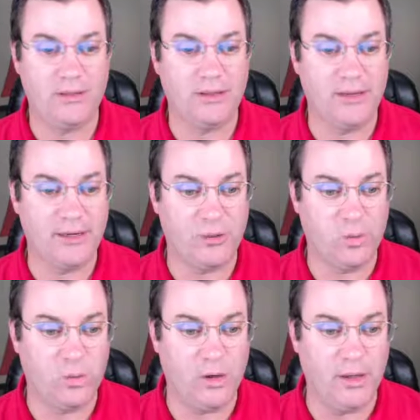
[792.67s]
layer
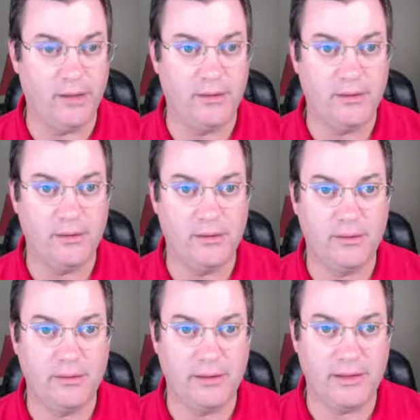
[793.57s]
1
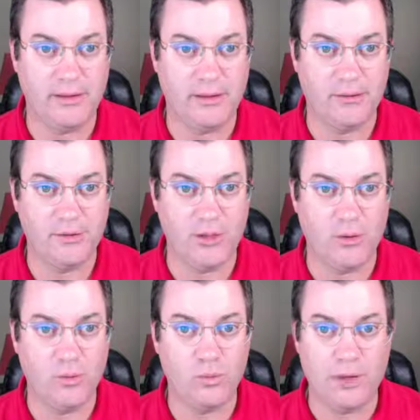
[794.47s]
down here. So
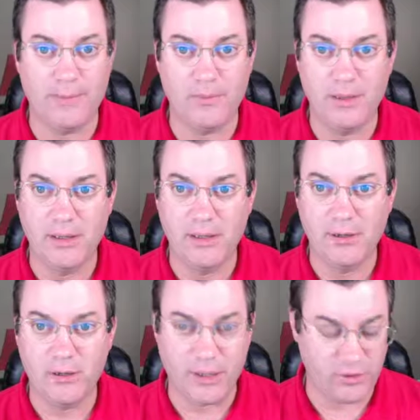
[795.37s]
what I'm
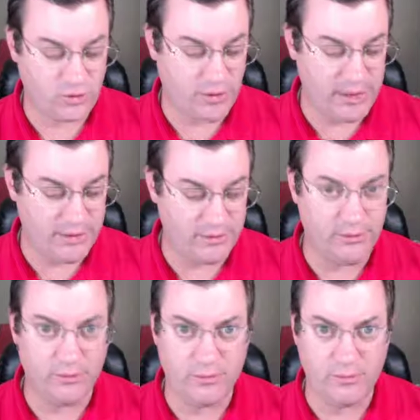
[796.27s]
going to try to
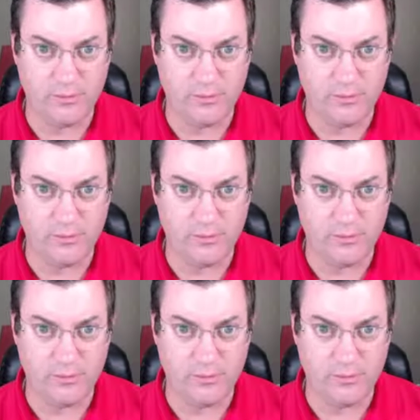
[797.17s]
do